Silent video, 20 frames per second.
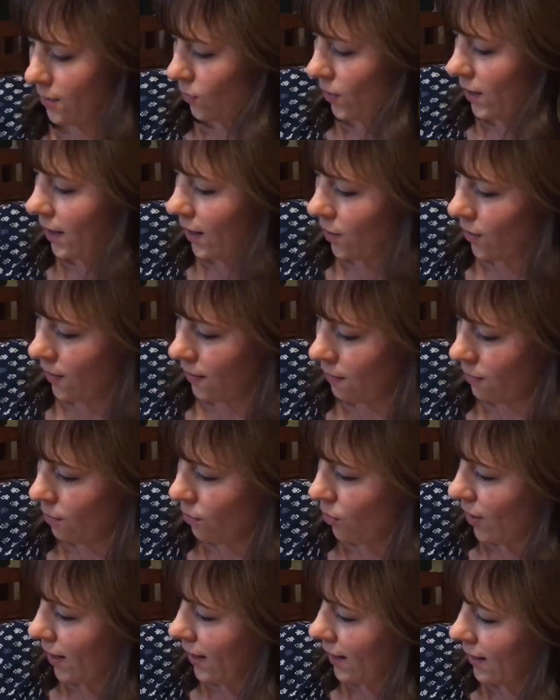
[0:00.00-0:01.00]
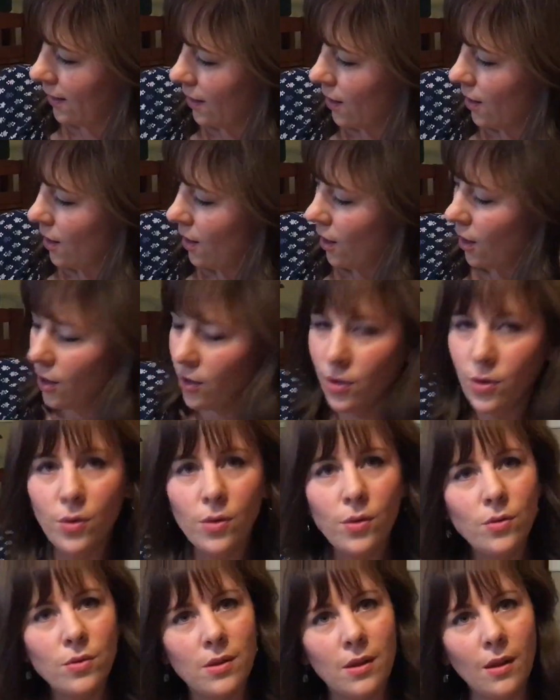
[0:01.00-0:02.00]
What area of the brain are you
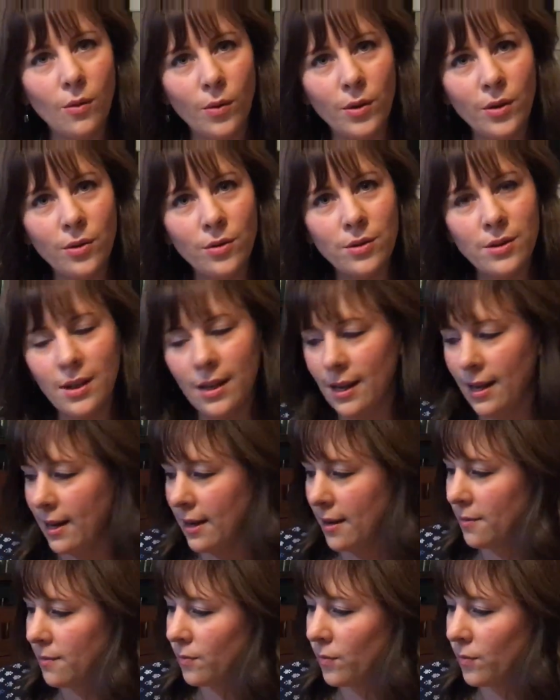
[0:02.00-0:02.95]
using when you're sitting?